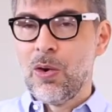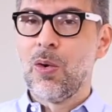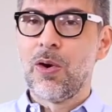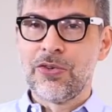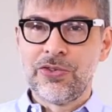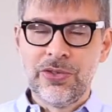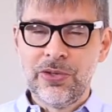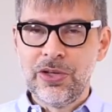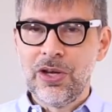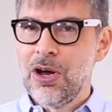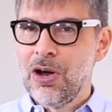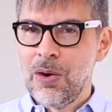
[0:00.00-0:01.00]
or a
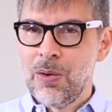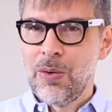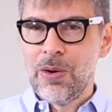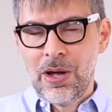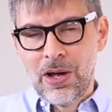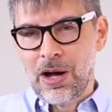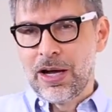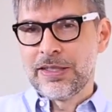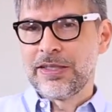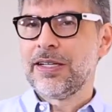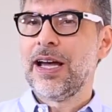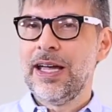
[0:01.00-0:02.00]
studio
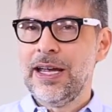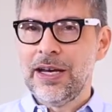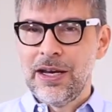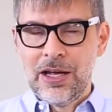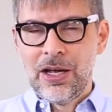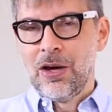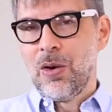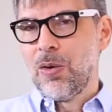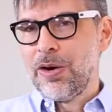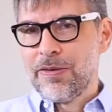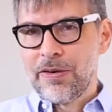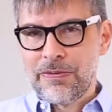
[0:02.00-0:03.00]
on site,
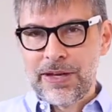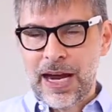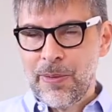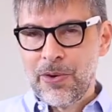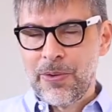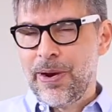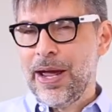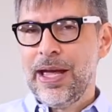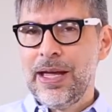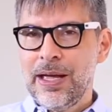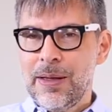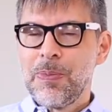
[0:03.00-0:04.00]
or even a camera
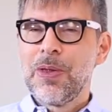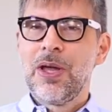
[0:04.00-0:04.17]
array,